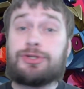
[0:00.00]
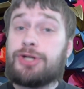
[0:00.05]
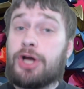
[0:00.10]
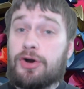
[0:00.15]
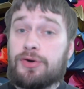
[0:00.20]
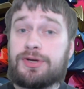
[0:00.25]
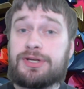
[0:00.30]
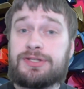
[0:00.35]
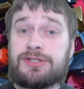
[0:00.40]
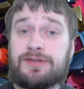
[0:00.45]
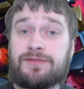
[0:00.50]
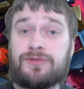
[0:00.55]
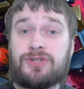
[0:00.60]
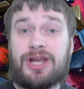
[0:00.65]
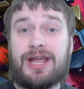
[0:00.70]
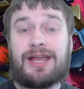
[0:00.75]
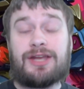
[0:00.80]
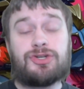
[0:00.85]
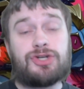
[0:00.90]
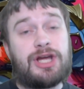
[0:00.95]
Tokens of
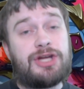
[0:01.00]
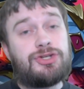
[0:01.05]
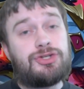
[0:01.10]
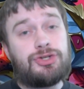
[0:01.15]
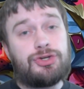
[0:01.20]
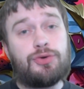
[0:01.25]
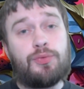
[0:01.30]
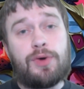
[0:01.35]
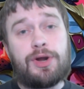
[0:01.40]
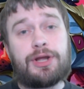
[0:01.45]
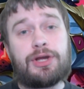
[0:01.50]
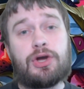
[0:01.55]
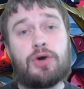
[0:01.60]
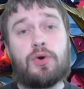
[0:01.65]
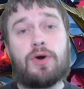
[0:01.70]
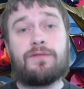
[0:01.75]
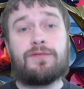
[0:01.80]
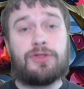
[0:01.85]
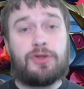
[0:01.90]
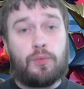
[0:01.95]
Change, I do want to
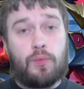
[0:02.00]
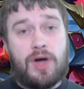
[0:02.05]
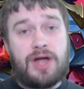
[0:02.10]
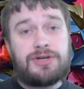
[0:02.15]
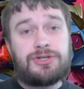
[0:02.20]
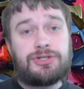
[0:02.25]
go over the one